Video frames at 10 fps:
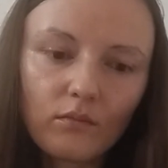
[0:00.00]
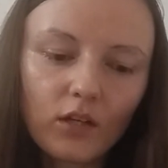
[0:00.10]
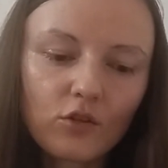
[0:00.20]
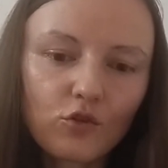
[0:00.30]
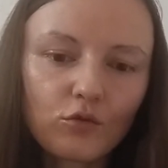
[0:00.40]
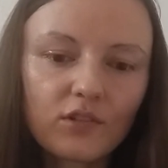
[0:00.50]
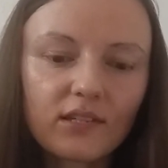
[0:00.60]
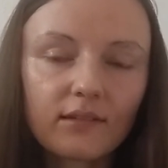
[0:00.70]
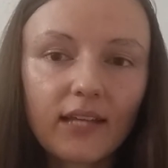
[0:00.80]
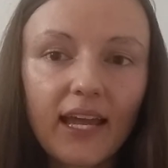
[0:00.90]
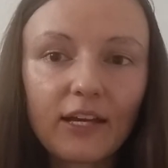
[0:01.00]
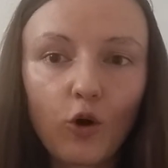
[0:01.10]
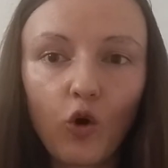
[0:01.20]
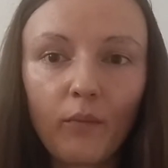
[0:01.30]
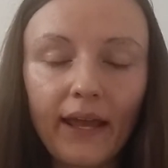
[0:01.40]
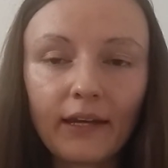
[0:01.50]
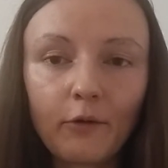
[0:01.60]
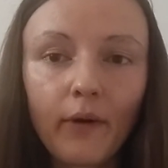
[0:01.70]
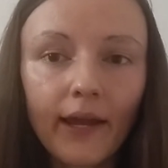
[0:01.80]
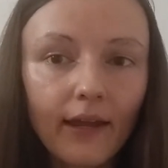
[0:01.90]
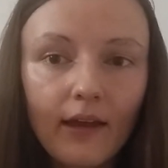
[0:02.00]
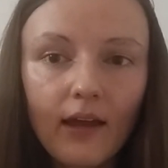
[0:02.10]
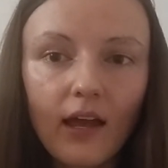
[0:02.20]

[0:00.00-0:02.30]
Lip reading: should stay at home anyway,